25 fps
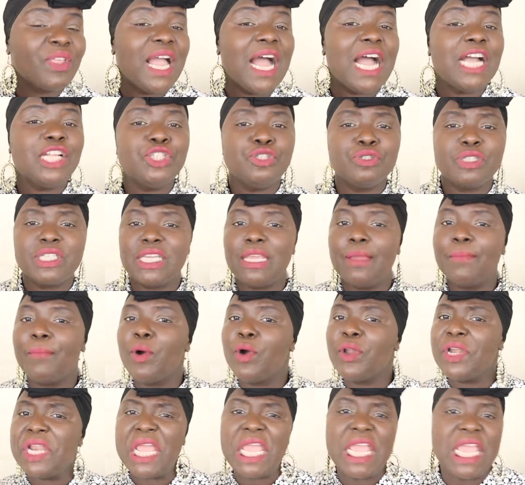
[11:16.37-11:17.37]
and you keep
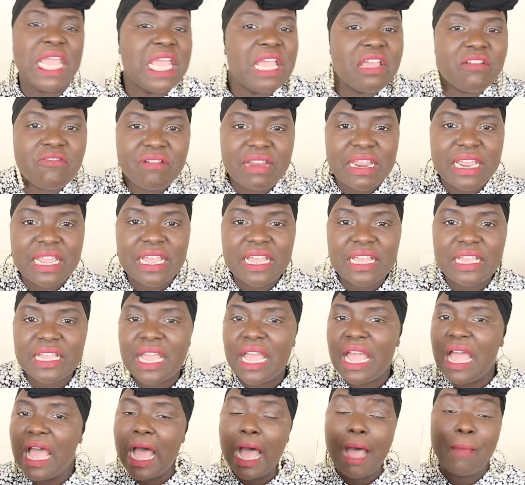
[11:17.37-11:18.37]
on hearing
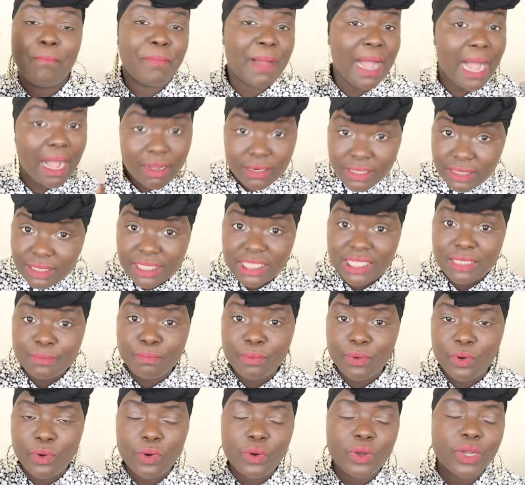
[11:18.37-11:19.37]
about this
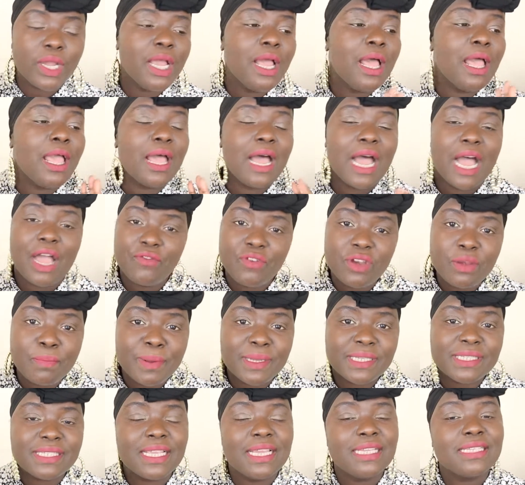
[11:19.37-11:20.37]
book,
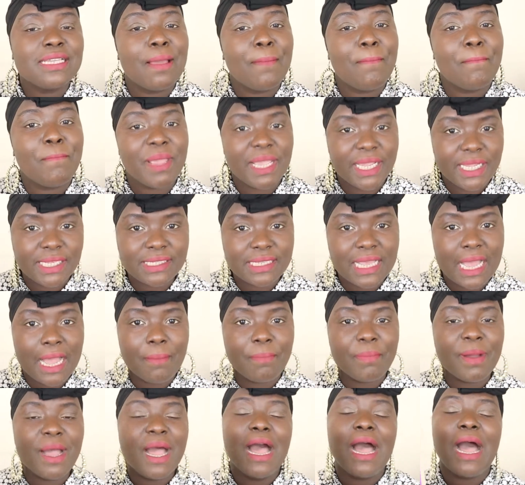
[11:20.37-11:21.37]
100% pick it up.